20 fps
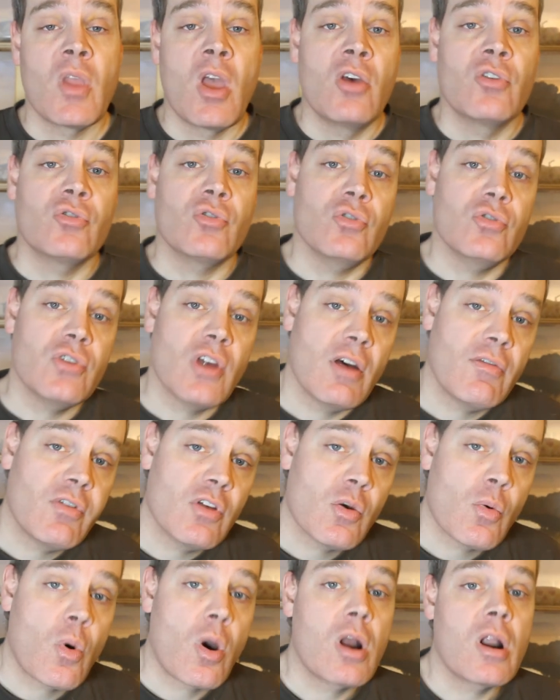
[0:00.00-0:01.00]
So you
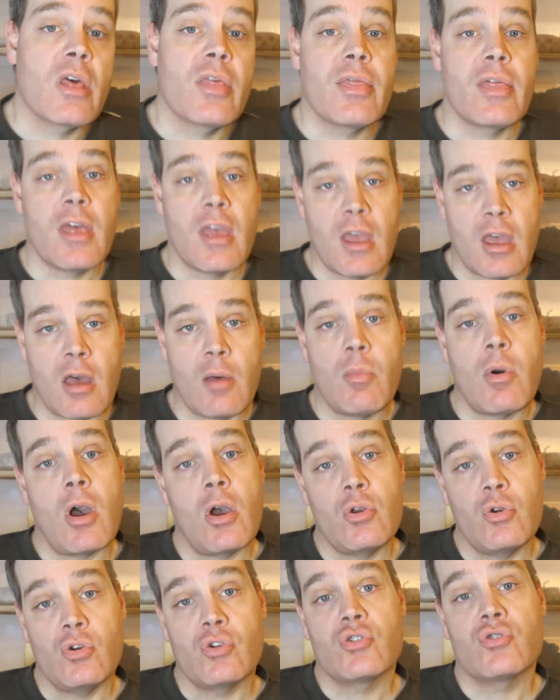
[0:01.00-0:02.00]
definitely want to think
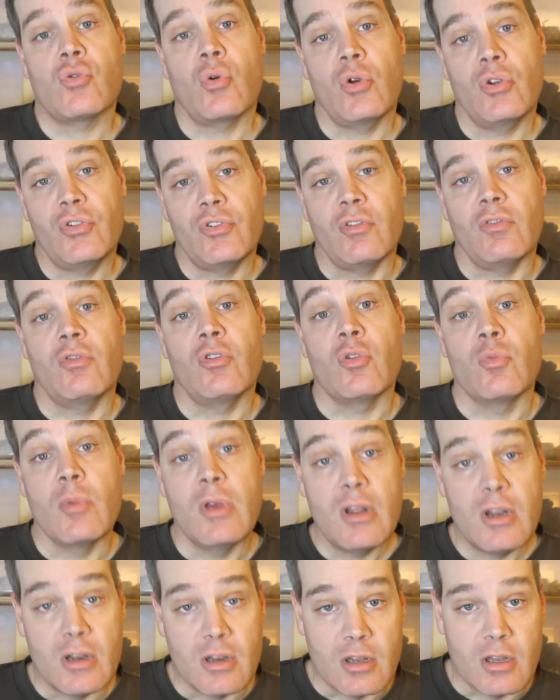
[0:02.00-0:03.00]
about your choice of
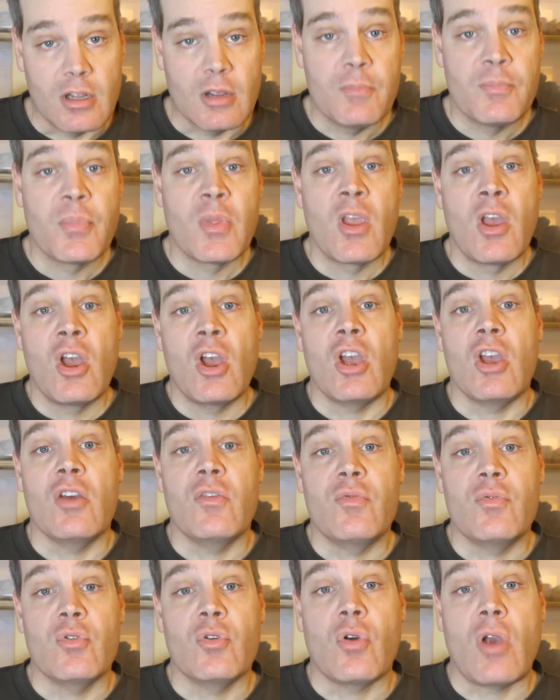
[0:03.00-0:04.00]
humidity
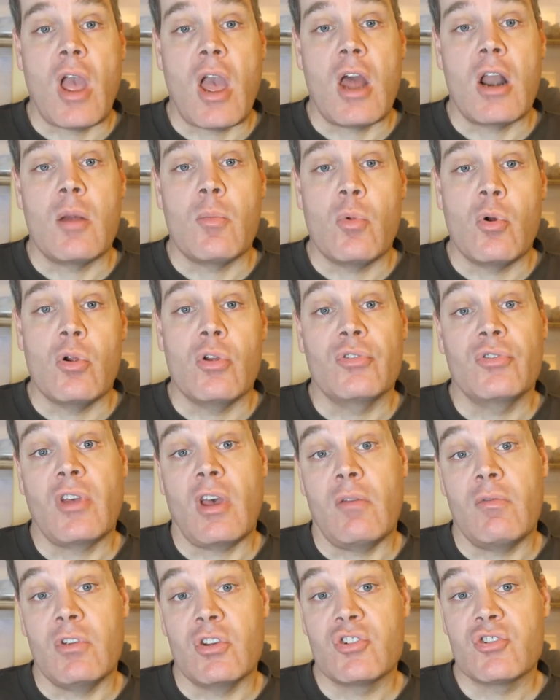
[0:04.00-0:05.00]
if your animal is
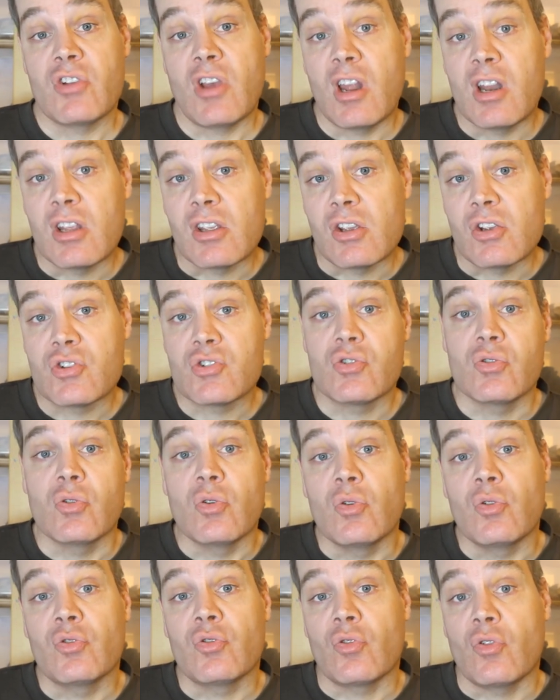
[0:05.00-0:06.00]
having shedding
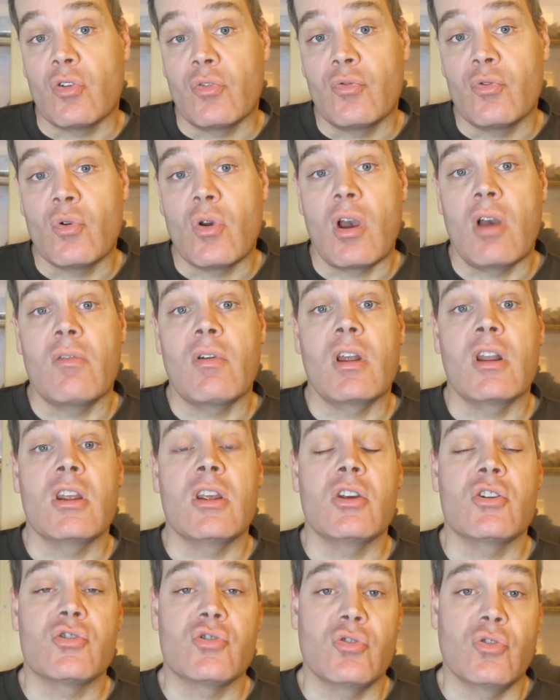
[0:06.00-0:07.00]
issues or if you have any
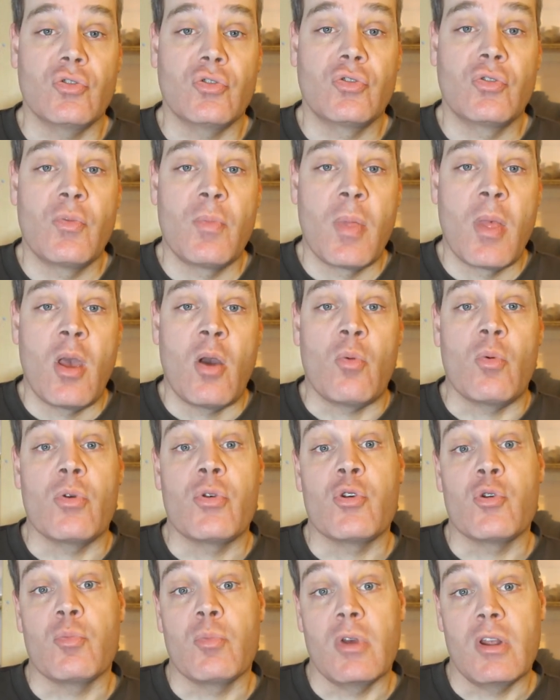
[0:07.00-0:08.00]
issues with
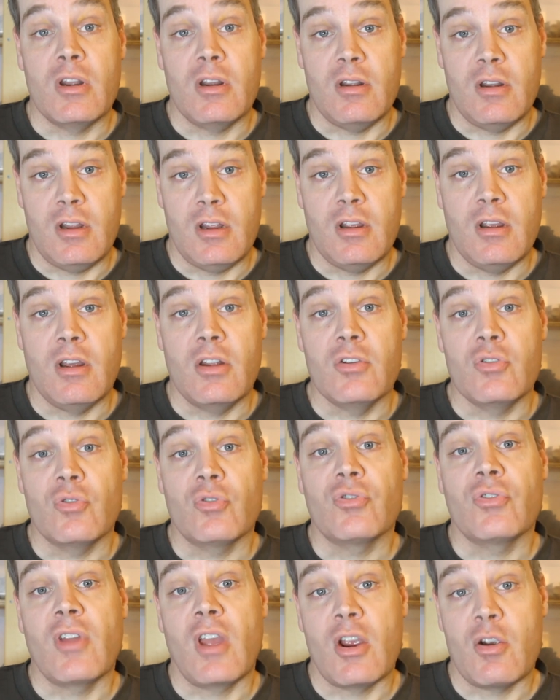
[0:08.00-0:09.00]
humidity in your
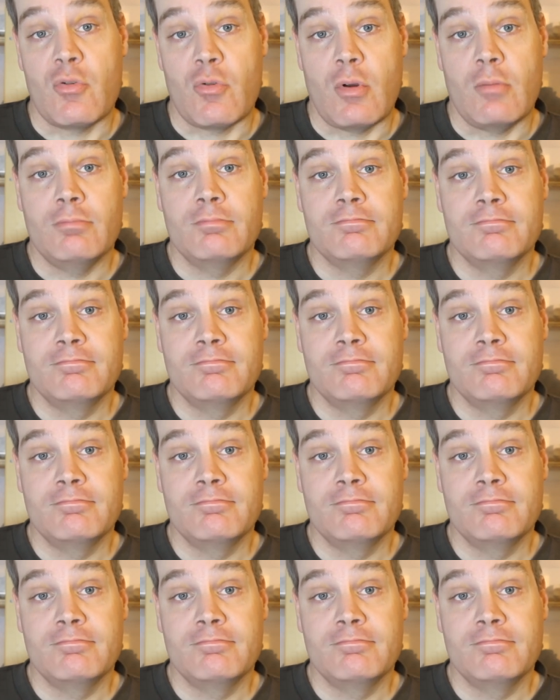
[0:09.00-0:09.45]
snake room.